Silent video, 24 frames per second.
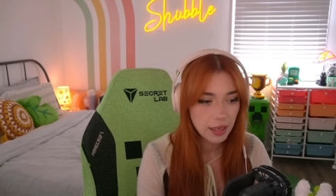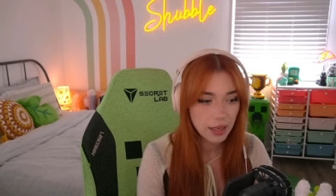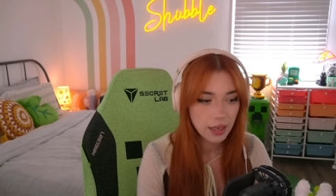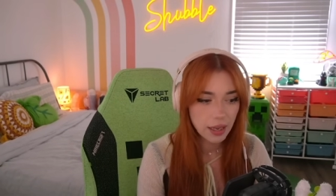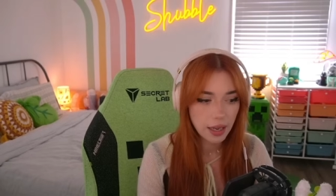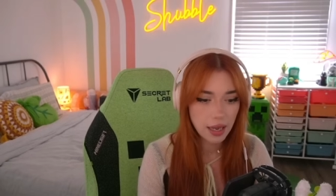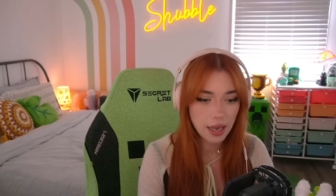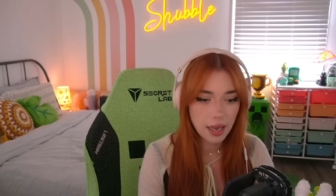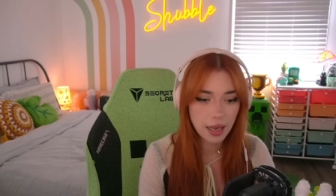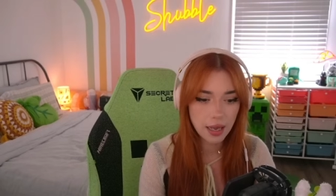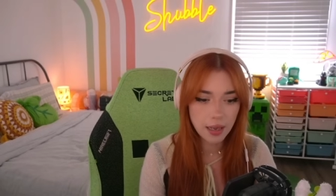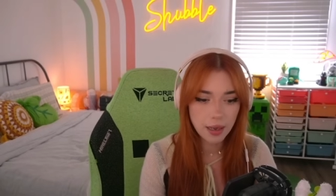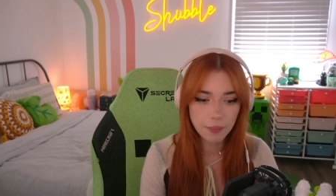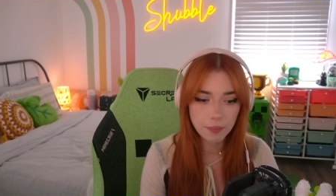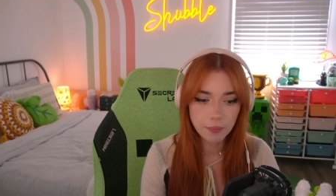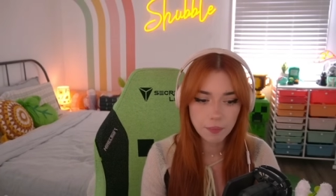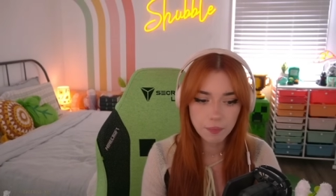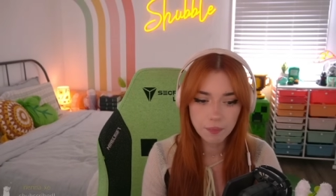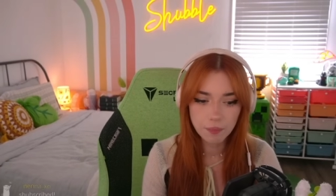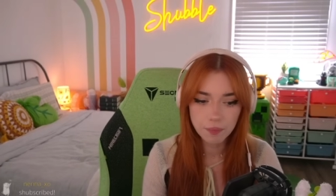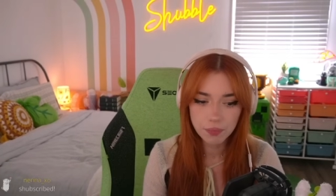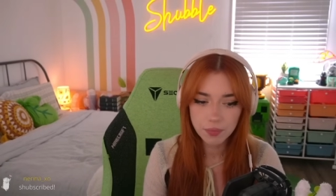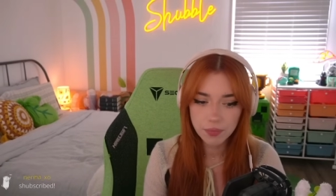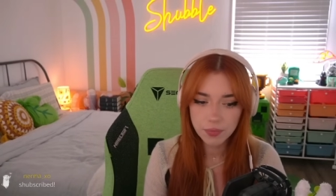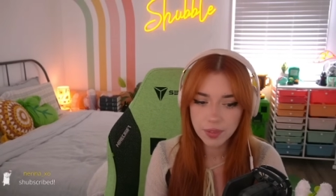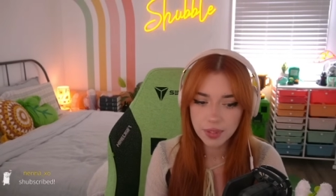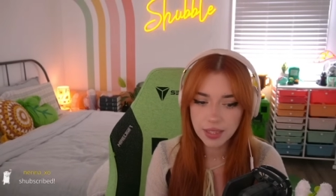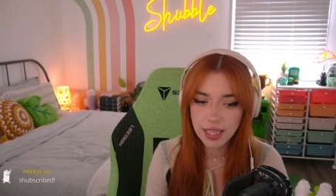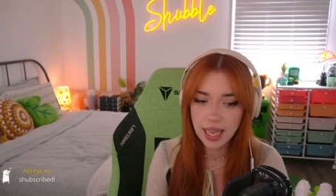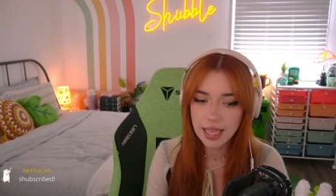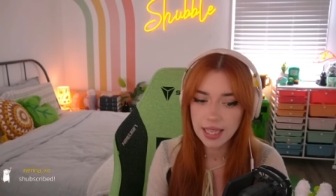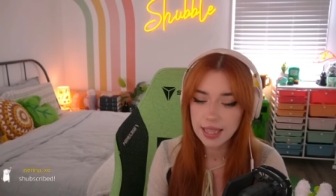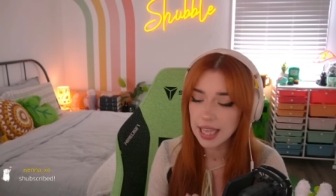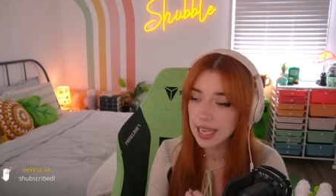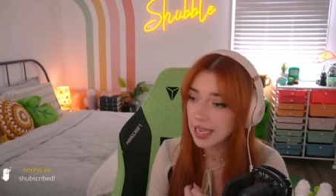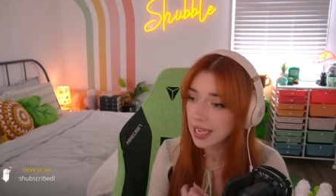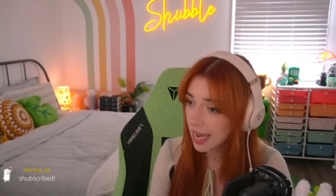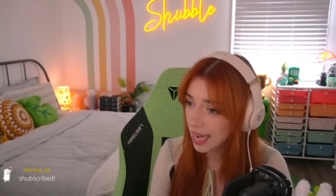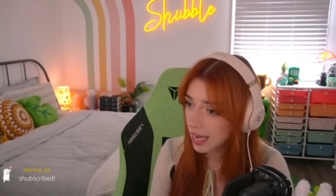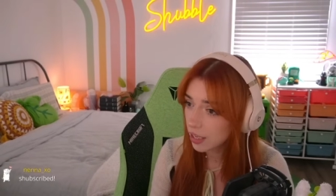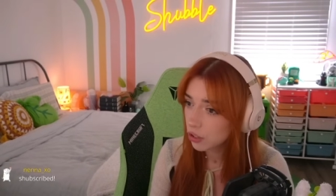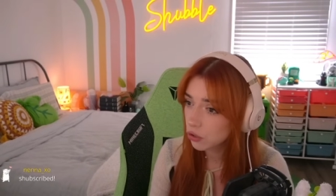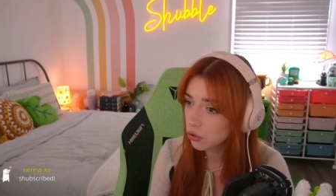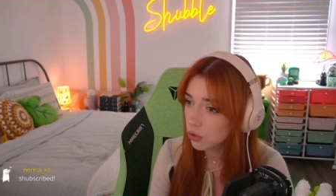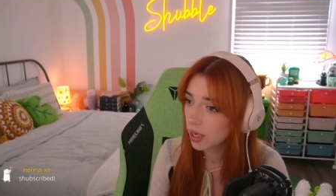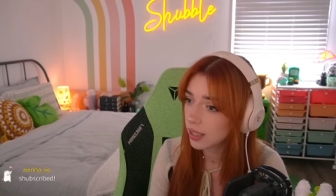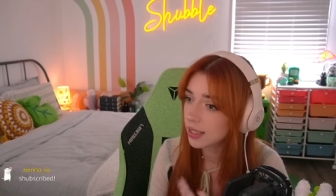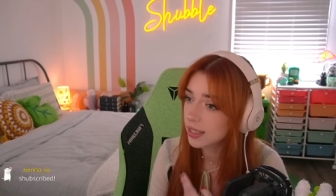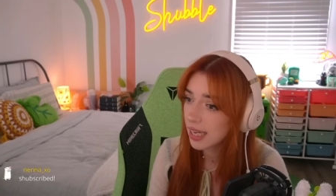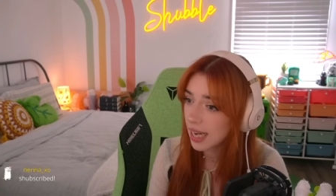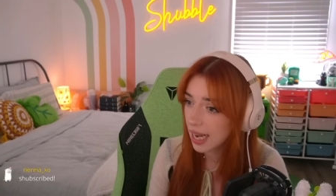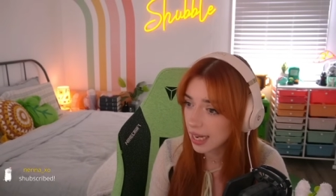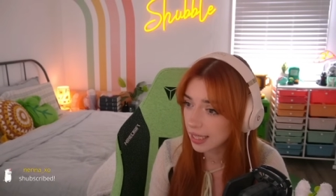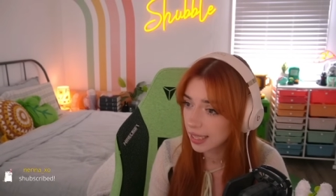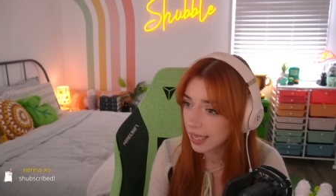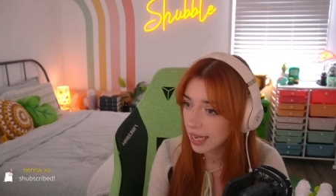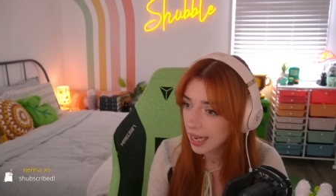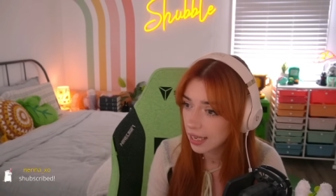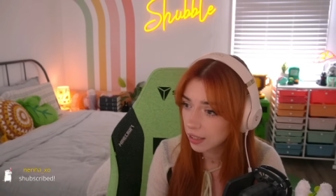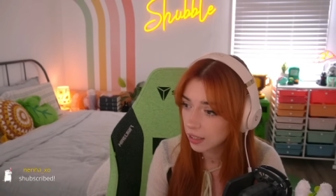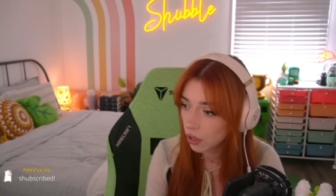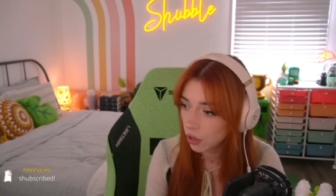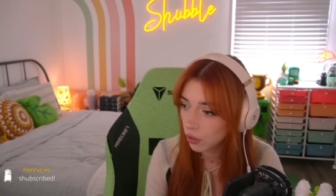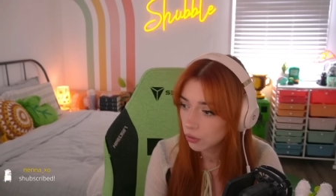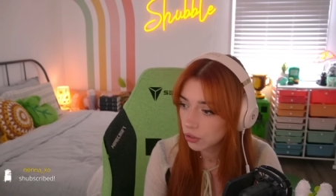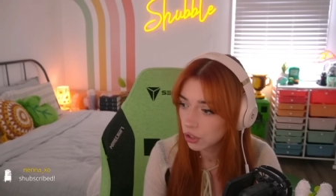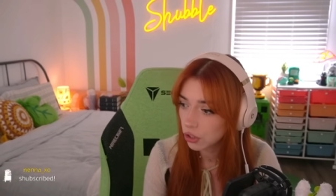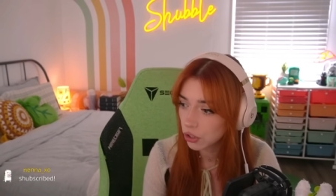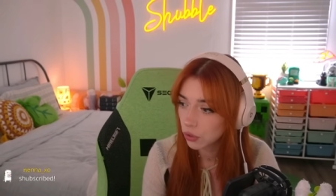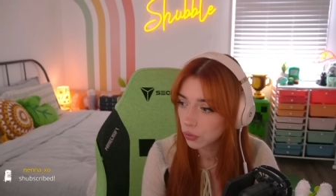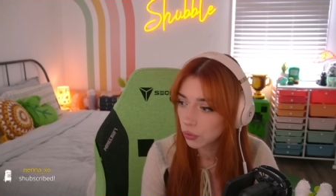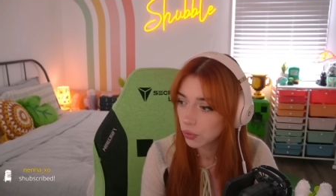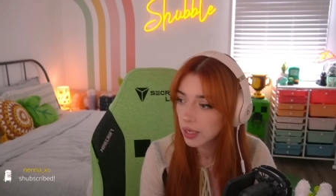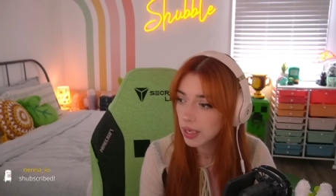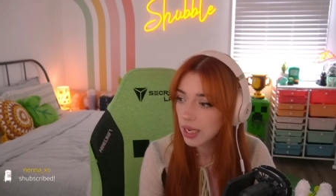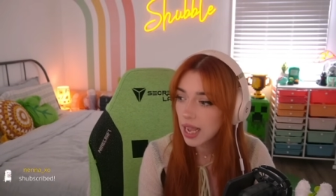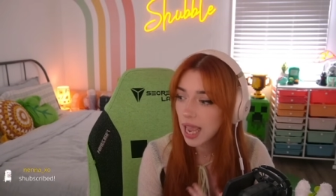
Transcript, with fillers: that they can trust and can go to